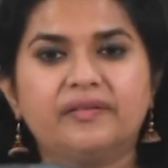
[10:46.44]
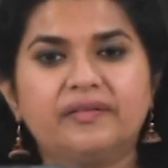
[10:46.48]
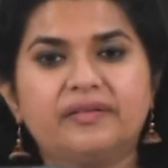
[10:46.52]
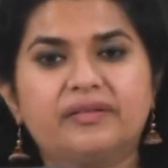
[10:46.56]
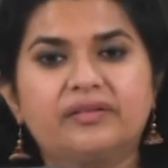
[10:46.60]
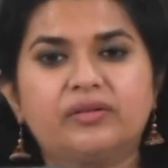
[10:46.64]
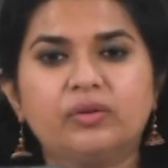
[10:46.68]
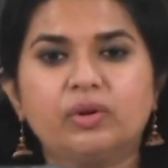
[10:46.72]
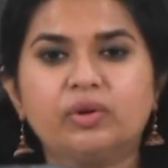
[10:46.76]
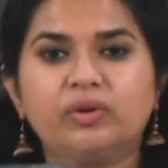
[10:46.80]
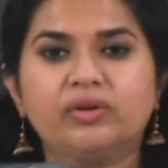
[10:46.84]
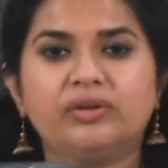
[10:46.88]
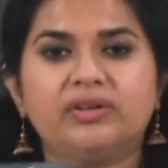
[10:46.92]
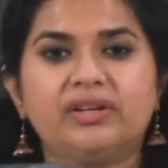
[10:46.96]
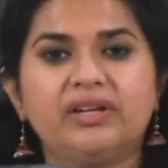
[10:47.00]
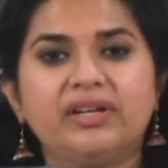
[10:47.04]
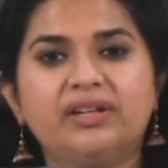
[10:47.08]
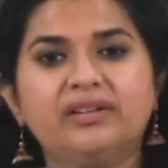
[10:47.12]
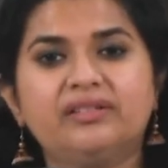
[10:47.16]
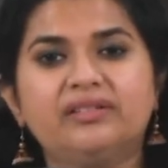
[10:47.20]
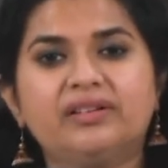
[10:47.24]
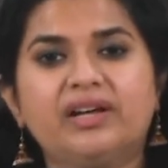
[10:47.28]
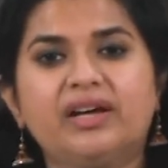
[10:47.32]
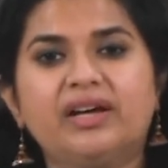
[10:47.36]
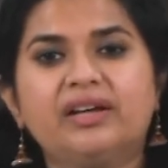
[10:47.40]
So,
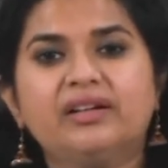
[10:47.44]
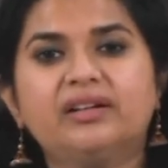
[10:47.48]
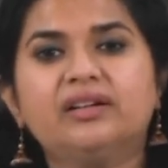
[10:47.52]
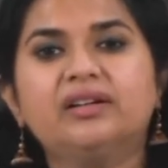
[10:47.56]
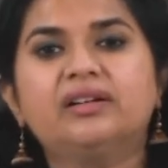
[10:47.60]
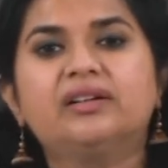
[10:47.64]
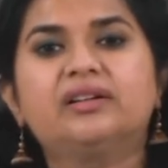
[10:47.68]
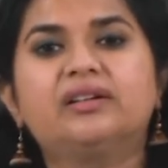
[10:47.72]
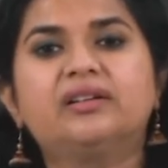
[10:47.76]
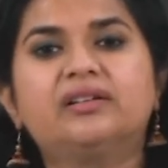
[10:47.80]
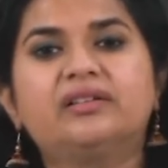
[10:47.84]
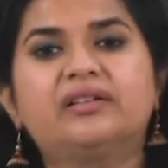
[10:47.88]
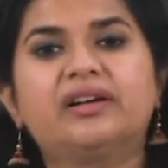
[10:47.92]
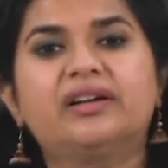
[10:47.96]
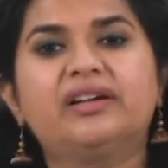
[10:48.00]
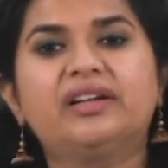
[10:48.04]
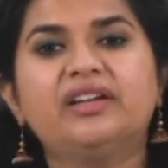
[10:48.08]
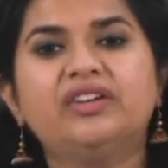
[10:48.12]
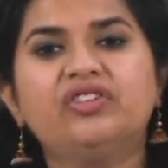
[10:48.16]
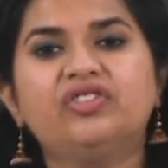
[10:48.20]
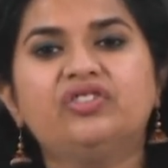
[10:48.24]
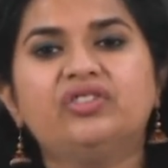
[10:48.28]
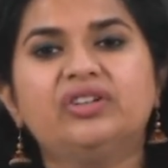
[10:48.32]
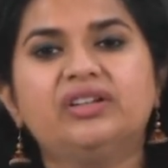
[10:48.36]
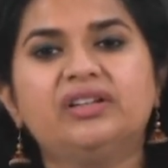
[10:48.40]
these are
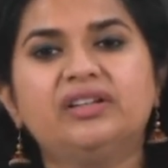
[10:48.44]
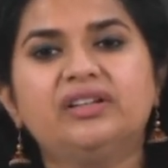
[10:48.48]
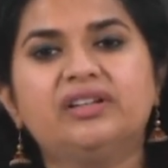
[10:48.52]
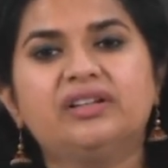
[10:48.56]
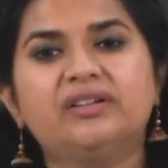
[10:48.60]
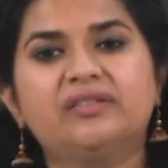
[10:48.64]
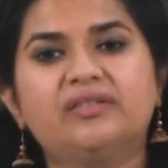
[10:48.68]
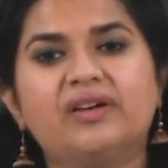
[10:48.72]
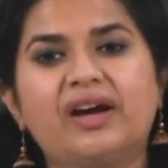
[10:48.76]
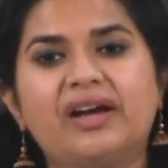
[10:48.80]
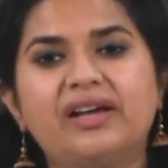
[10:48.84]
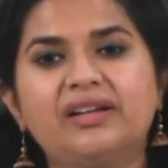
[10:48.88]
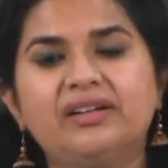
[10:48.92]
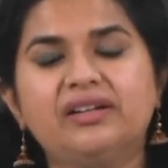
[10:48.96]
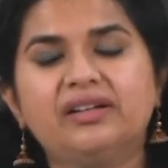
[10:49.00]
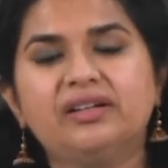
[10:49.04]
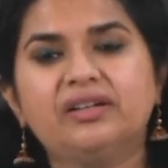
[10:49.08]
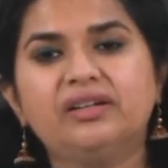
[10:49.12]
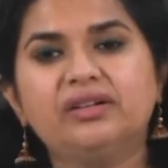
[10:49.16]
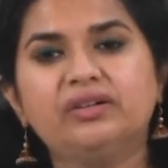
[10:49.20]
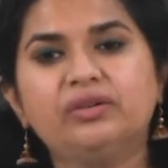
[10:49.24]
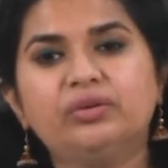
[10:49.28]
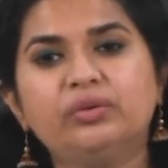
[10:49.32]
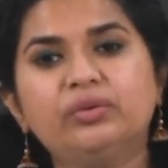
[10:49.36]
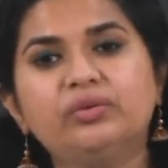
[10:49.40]
traditionally divided
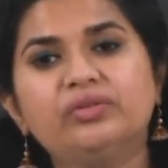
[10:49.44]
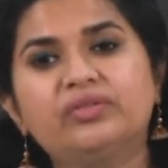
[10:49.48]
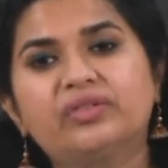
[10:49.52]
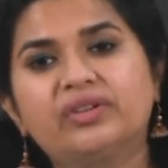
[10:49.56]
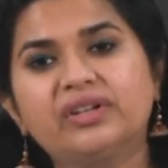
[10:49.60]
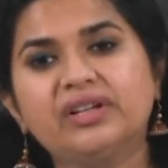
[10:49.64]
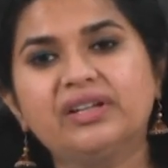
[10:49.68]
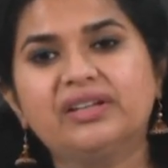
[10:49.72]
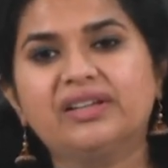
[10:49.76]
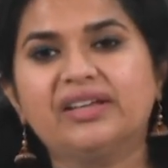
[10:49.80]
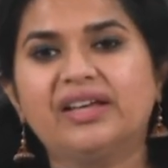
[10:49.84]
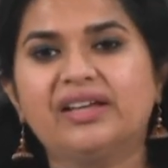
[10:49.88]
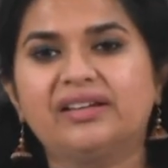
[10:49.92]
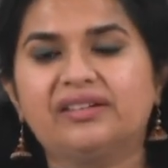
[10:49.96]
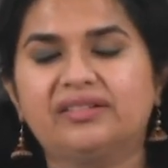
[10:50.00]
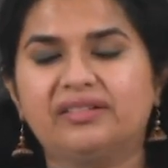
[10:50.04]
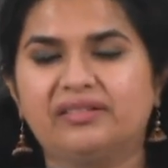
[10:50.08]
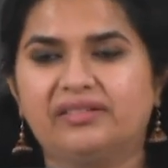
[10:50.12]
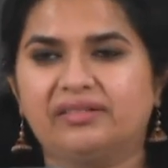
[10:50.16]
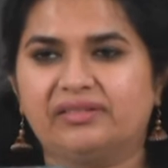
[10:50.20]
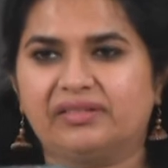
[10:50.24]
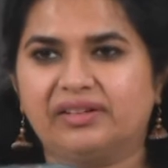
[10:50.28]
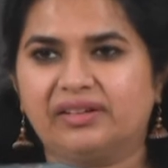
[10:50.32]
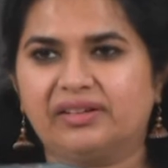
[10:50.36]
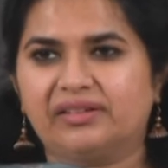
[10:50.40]
into three
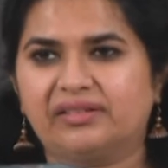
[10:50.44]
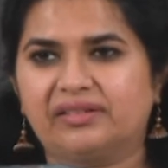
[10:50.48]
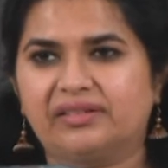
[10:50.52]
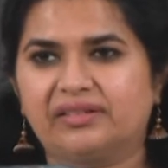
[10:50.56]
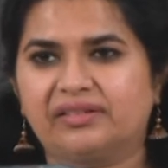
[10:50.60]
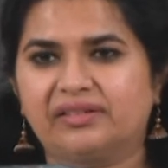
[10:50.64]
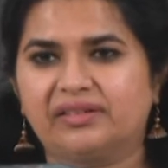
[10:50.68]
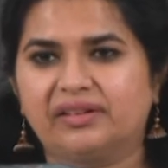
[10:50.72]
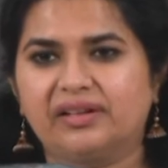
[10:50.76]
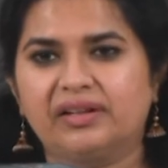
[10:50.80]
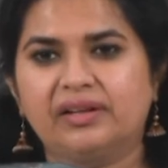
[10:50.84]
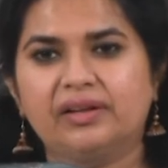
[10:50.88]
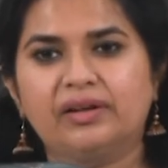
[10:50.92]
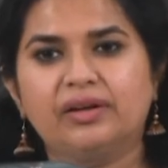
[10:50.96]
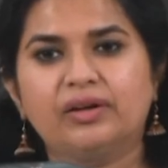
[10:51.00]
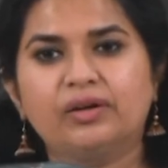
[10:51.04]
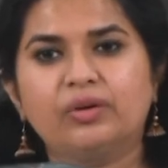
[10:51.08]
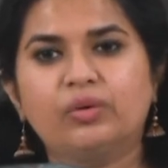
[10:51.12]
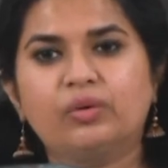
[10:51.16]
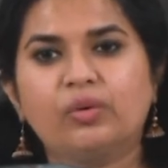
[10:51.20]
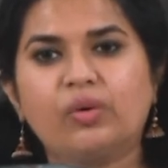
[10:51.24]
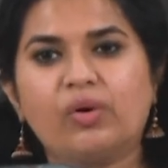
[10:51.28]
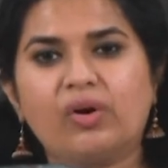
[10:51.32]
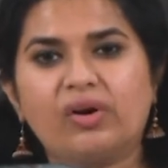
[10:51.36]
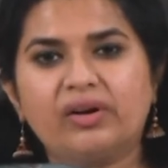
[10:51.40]
categories:
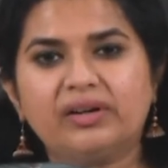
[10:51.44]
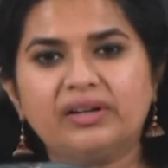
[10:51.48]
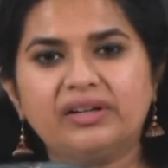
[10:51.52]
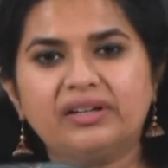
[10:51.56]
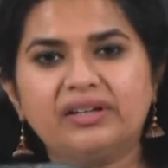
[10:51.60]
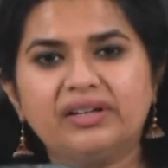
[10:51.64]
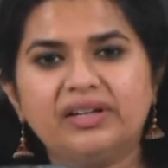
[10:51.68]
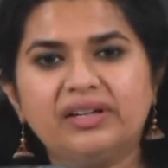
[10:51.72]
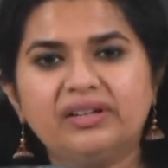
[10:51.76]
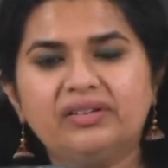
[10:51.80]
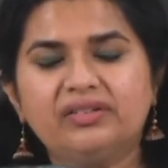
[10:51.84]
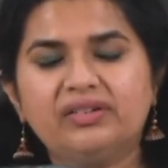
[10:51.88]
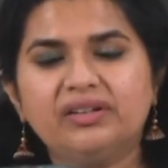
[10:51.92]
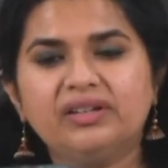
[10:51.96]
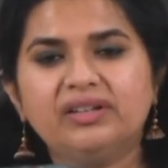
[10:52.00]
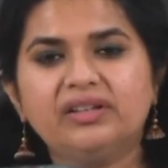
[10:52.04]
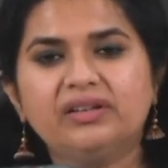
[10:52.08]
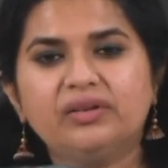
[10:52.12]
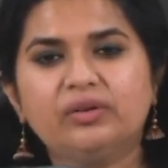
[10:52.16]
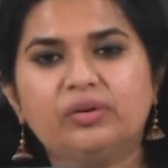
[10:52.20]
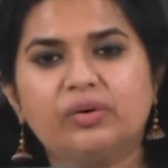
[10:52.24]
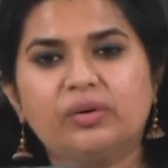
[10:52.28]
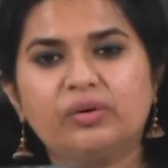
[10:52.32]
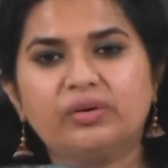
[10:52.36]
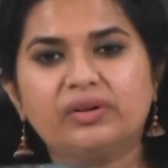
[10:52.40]
coordinating,
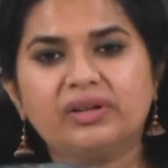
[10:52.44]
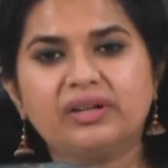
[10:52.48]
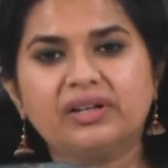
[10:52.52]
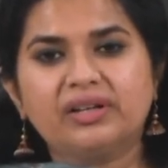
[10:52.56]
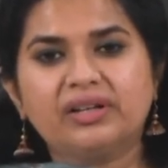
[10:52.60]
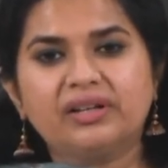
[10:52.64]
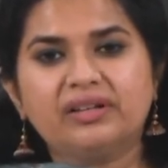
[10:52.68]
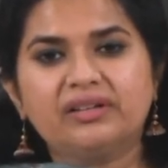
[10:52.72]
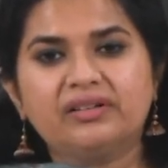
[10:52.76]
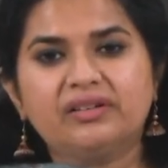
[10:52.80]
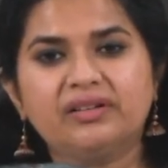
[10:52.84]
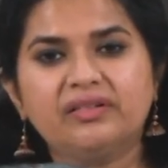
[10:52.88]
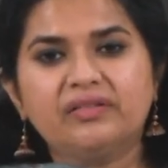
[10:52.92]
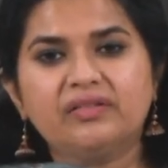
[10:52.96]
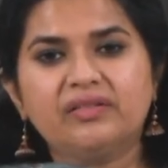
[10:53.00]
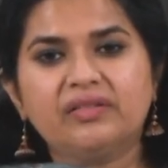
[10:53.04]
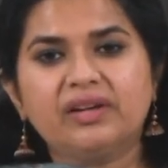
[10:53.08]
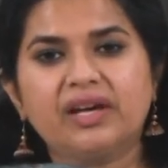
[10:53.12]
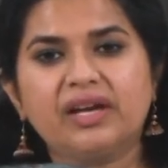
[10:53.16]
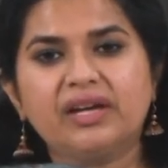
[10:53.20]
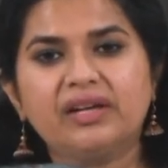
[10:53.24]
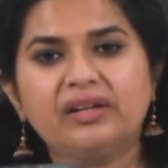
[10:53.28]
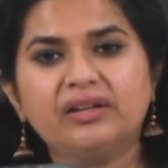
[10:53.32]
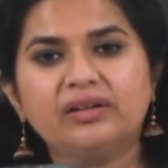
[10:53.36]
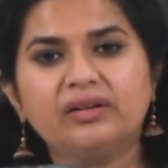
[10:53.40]
correlative
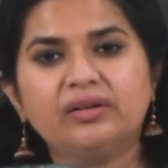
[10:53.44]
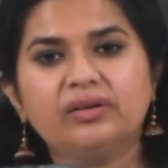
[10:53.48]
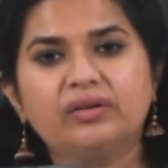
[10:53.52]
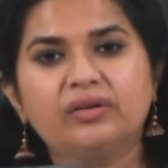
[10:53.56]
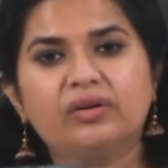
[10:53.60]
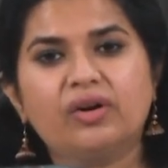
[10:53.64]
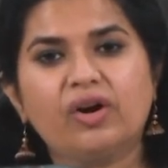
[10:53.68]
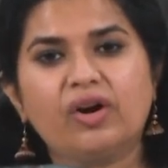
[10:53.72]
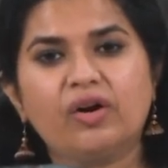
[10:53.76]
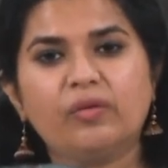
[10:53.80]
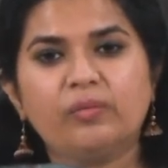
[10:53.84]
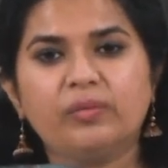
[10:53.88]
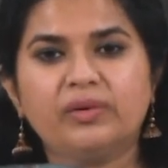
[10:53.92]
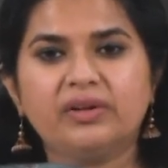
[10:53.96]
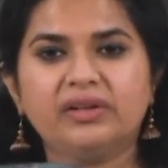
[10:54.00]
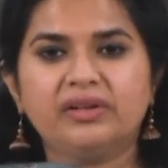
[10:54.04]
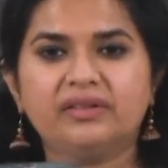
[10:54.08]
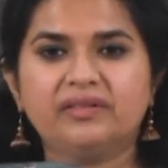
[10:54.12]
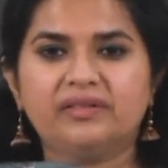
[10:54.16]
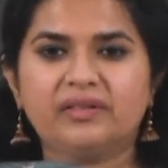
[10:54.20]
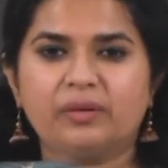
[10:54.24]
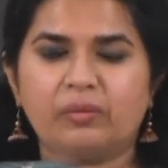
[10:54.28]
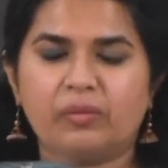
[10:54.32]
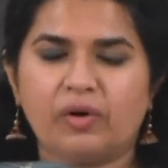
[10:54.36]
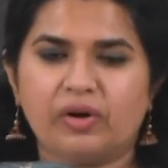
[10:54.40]
and common
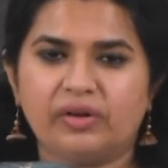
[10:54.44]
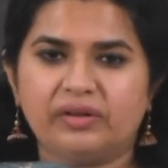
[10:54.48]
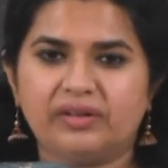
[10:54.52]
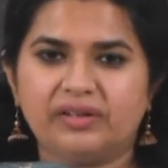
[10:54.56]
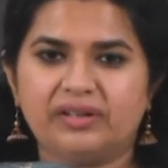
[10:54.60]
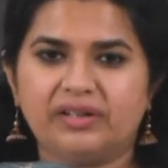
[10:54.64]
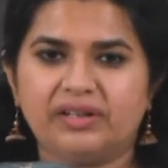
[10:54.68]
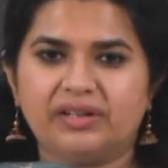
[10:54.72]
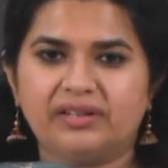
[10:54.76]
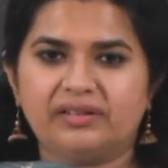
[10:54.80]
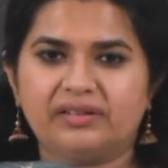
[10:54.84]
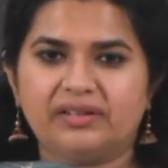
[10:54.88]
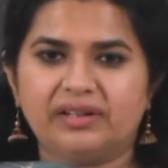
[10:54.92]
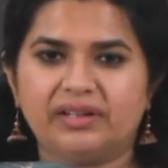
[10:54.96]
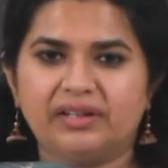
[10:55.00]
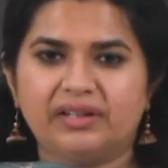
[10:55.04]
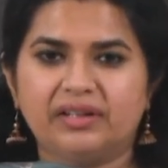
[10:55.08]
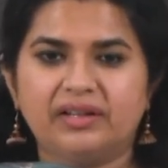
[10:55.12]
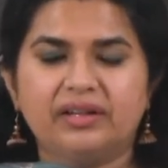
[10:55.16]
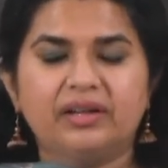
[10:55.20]
subordinating.